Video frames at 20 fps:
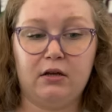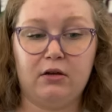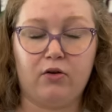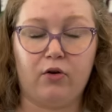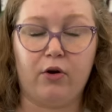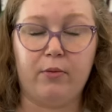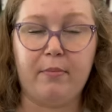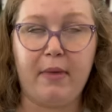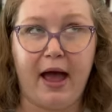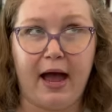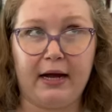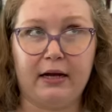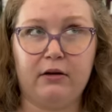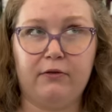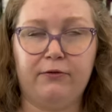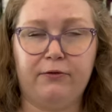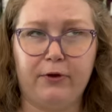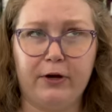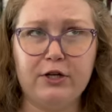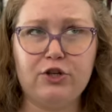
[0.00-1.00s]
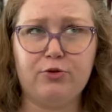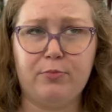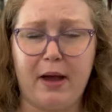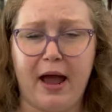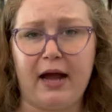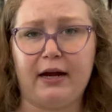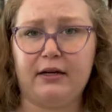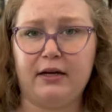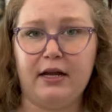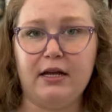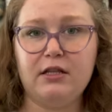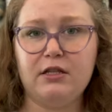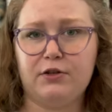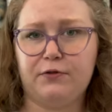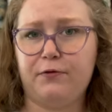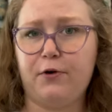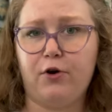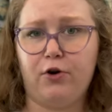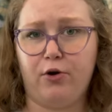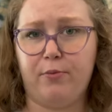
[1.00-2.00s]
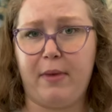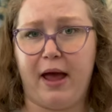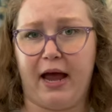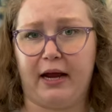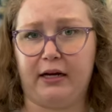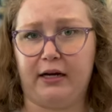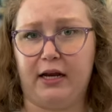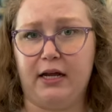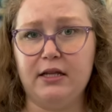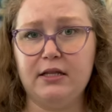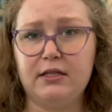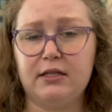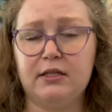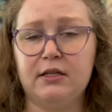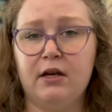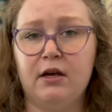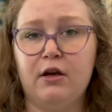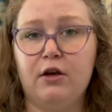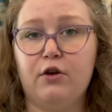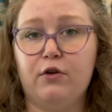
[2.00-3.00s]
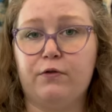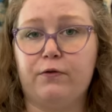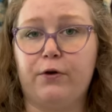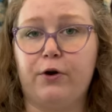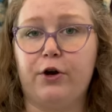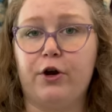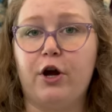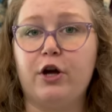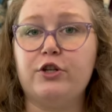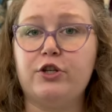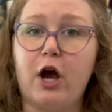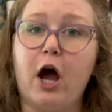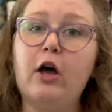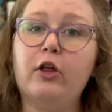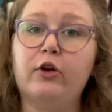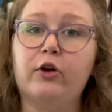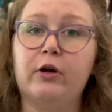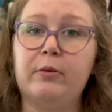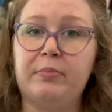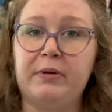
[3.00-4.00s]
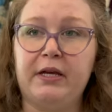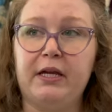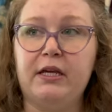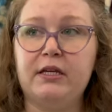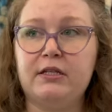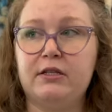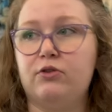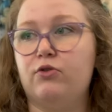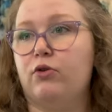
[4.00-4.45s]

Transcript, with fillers: or mag fridge magnets, photo magnets for a dollar a piece.